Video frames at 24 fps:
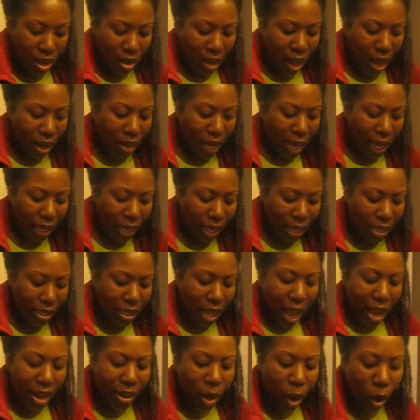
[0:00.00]
Now, ladies,
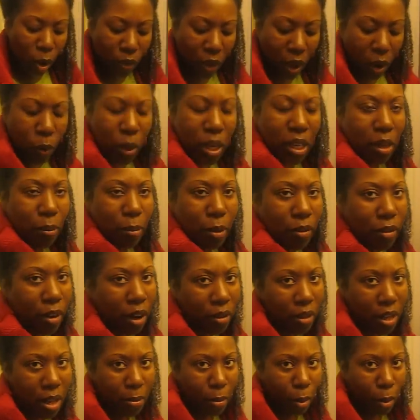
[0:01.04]
I know that we can be very